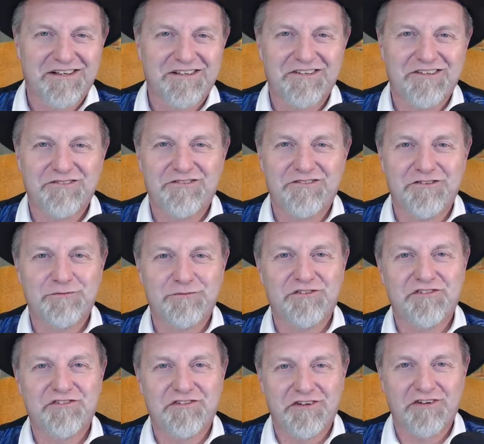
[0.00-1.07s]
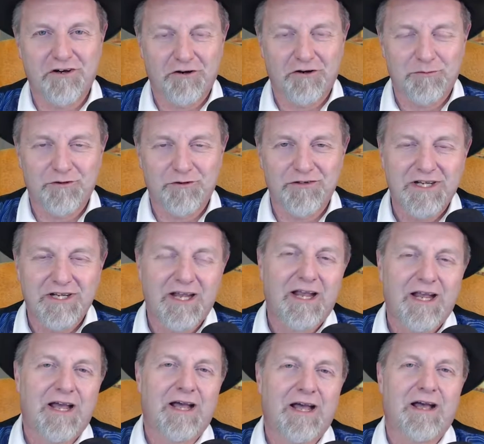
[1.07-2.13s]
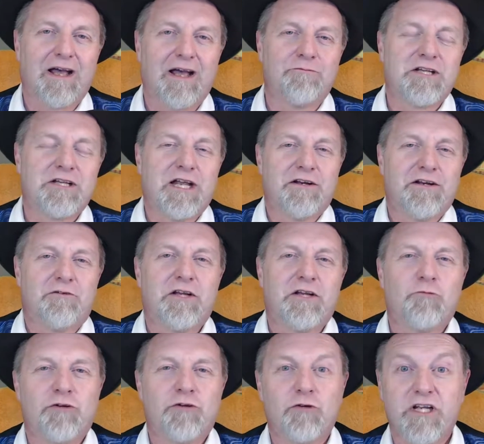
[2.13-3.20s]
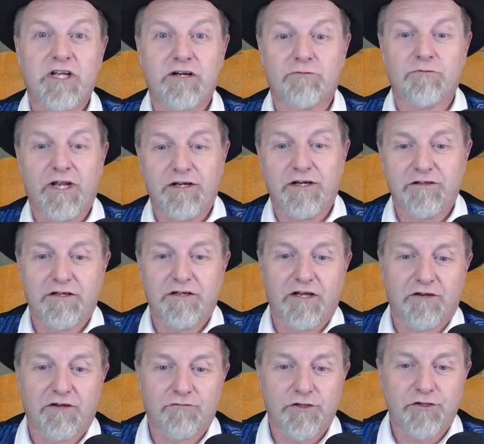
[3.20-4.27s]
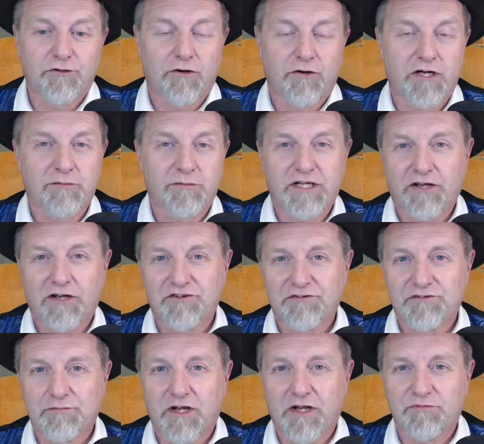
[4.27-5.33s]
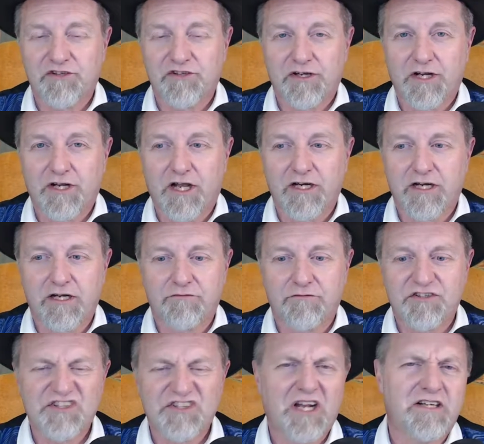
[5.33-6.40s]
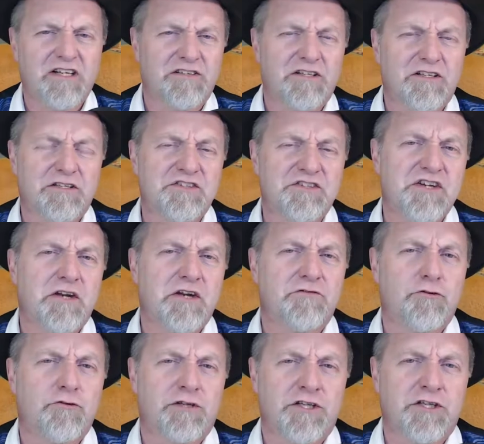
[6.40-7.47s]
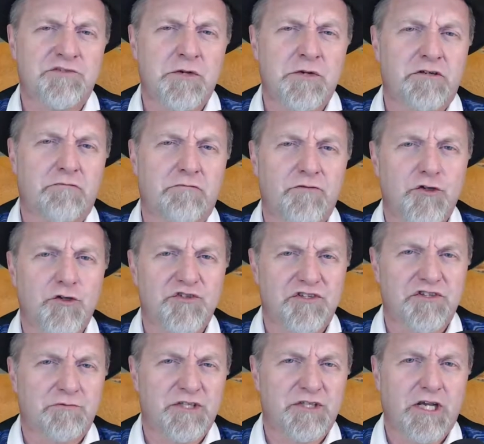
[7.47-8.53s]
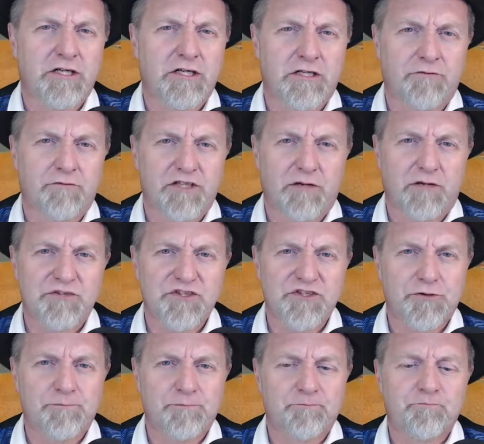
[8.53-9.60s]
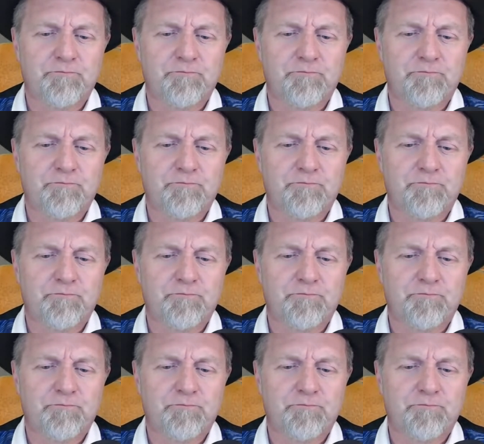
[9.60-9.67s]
YouTube's terrible. I would reiterate for you or anybody else that pops in, I have decided that instead of doing these mini reviews at the beginning of the episode,